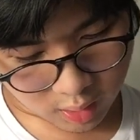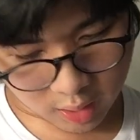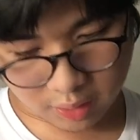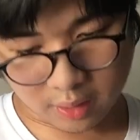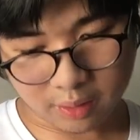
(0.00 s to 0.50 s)

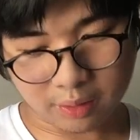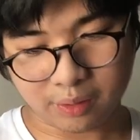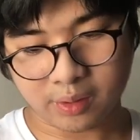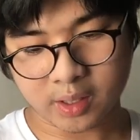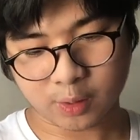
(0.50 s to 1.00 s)
And then
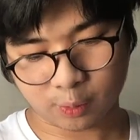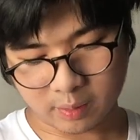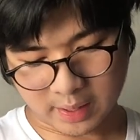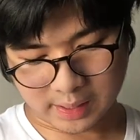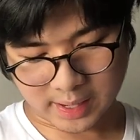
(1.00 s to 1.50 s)
these were
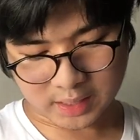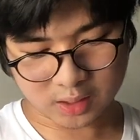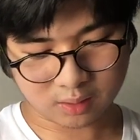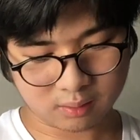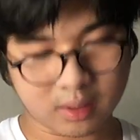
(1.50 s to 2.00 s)
my
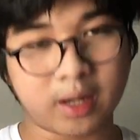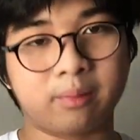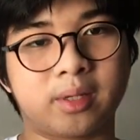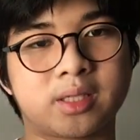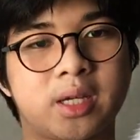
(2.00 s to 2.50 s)
last
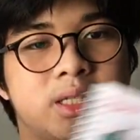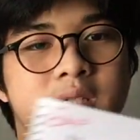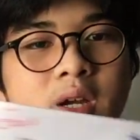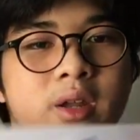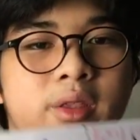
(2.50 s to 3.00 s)

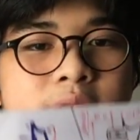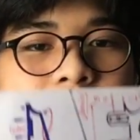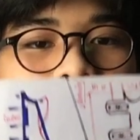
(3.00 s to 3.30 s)
designs on this